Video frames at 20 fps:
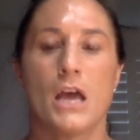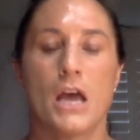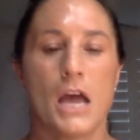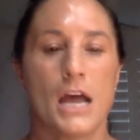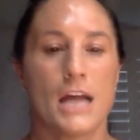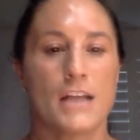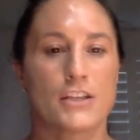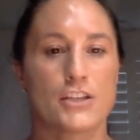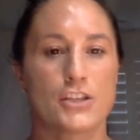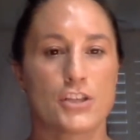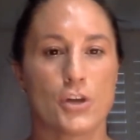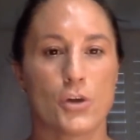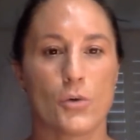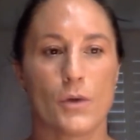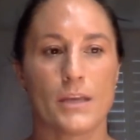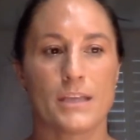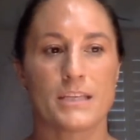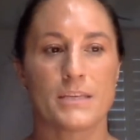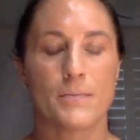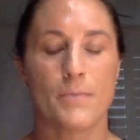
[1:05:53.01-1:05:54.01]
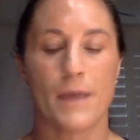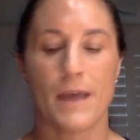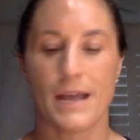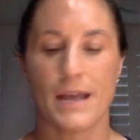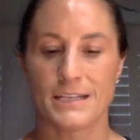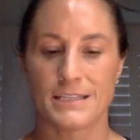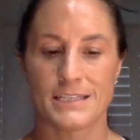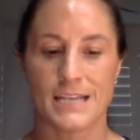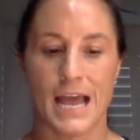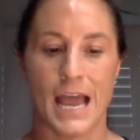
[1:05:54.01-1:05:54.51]
And so it
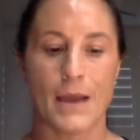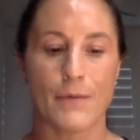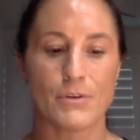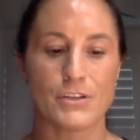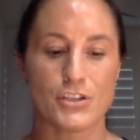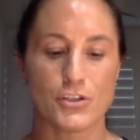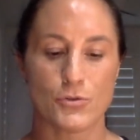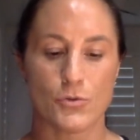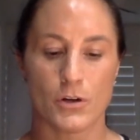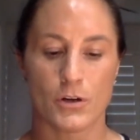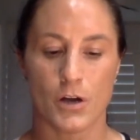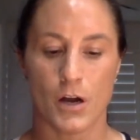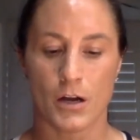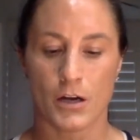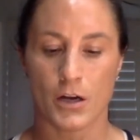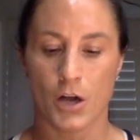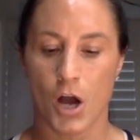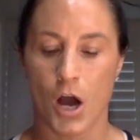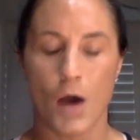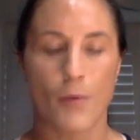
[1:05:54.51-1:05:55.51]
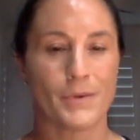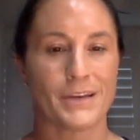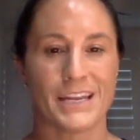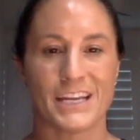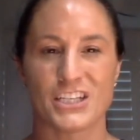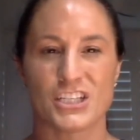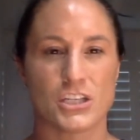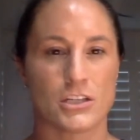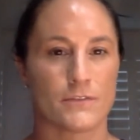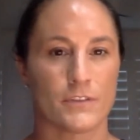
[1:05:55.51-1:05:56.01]
depends. And I would do a, a,
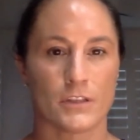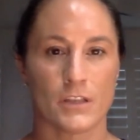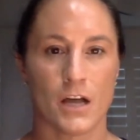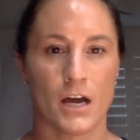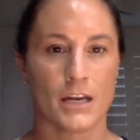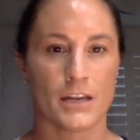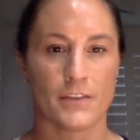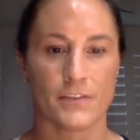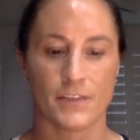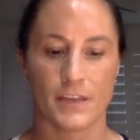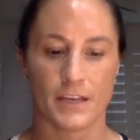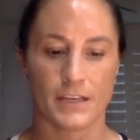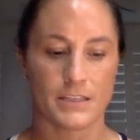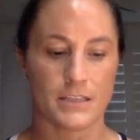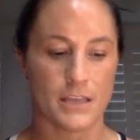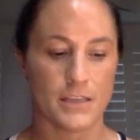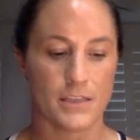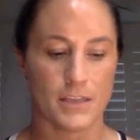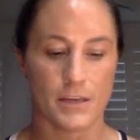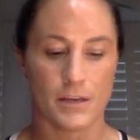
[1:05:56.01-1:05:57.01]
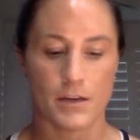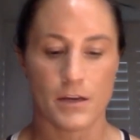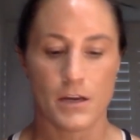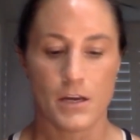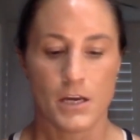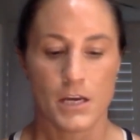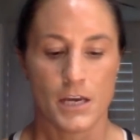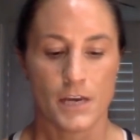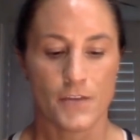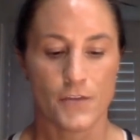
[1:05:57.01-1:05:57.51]
combination of a lot of things. I think
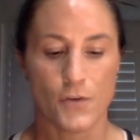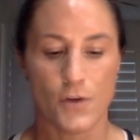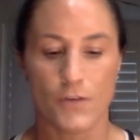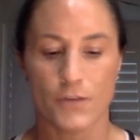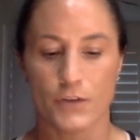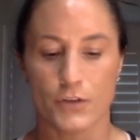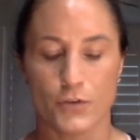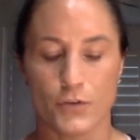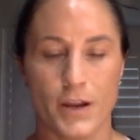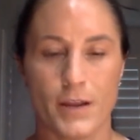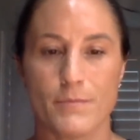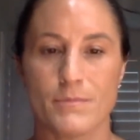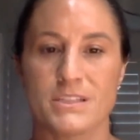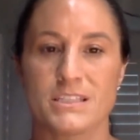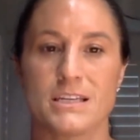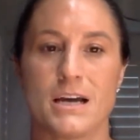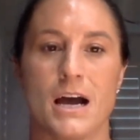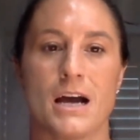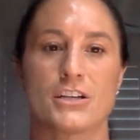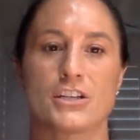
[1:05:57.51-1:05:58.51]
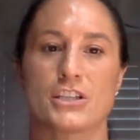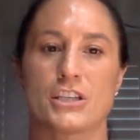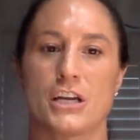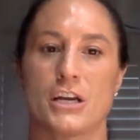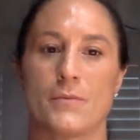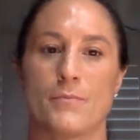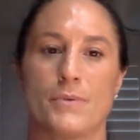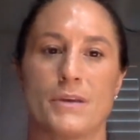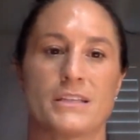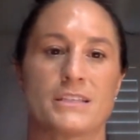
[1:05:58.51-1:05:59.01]
if you have a great massage
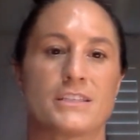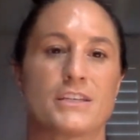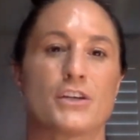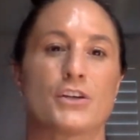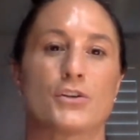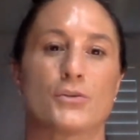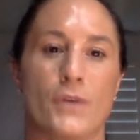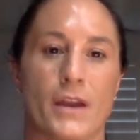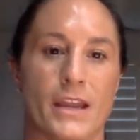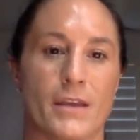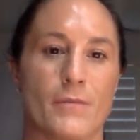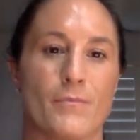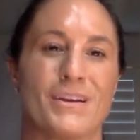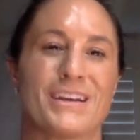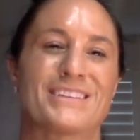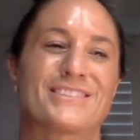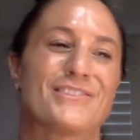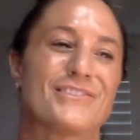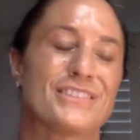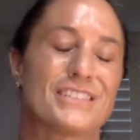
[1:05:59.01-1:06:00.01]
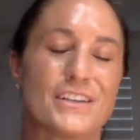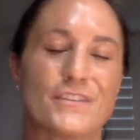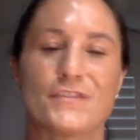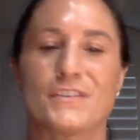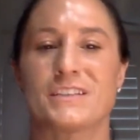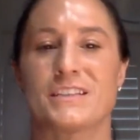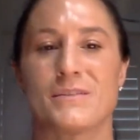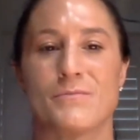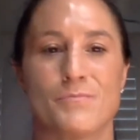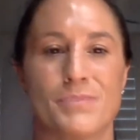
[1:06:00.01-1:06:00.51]
therapist, they're great because they're
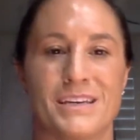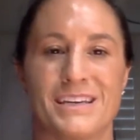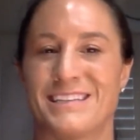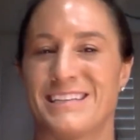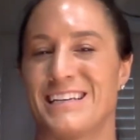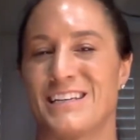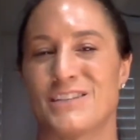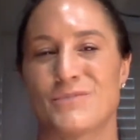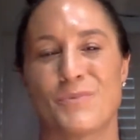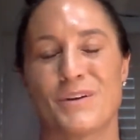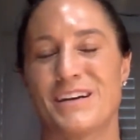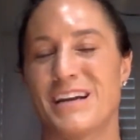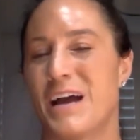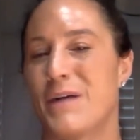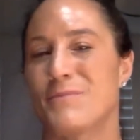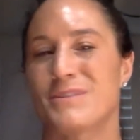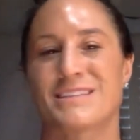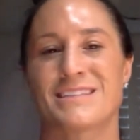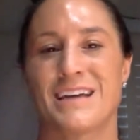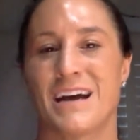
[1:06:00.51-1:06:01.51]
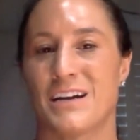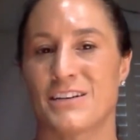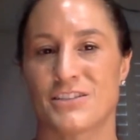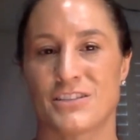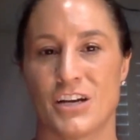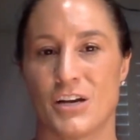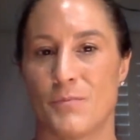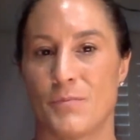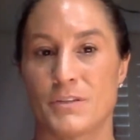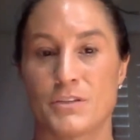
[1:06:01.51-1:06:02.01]
different than PTs. We're not massage
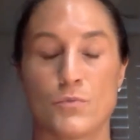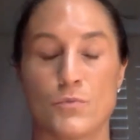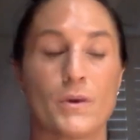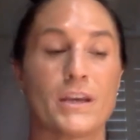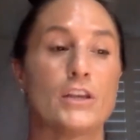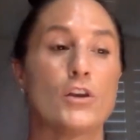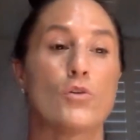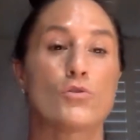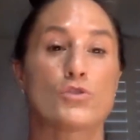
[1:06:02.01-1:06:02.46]
therapists. We know